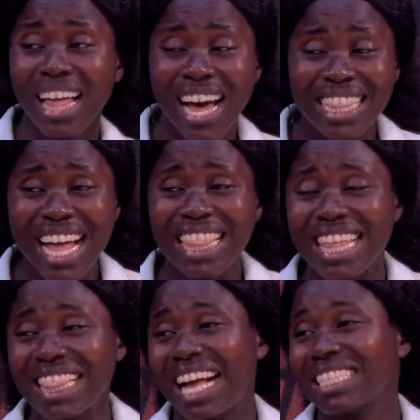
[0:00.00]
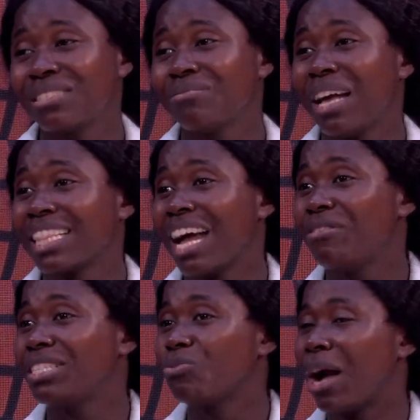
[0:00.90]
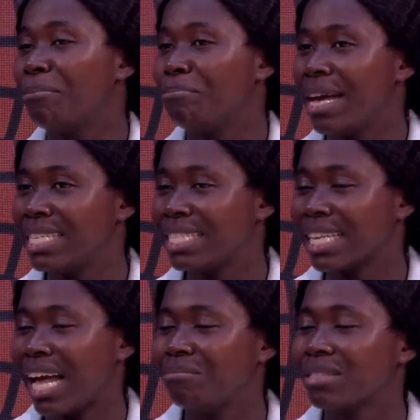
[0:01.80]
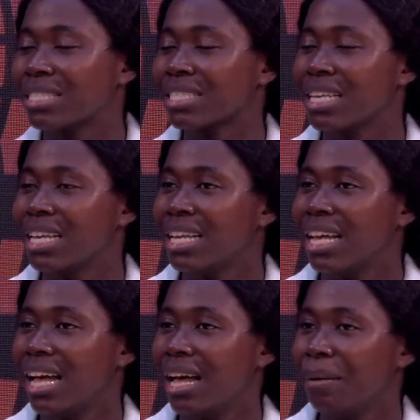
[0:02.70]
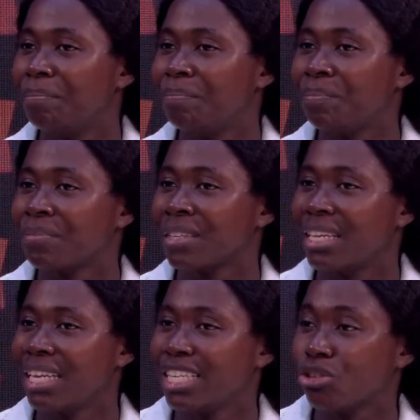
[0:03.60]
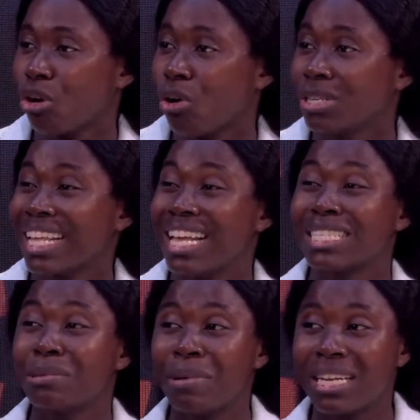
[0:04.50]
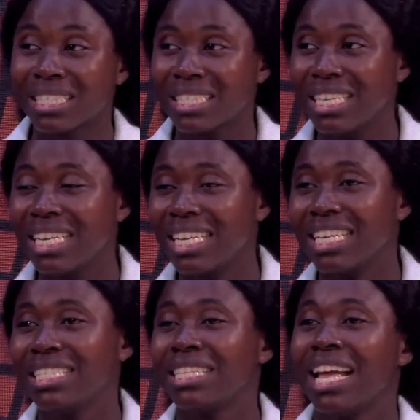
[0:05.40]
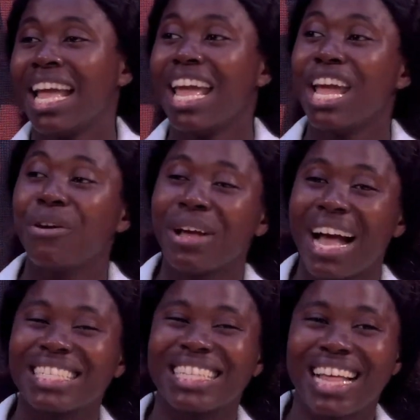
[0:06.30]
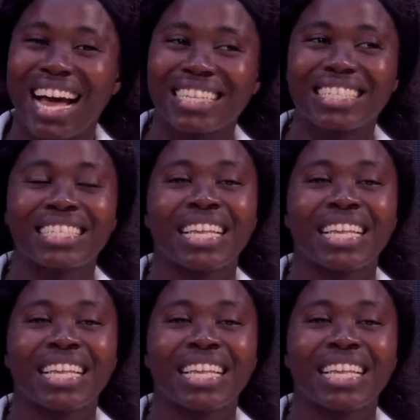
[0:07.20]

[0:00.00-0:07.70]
And that reason why many times it occurs, especially in areas that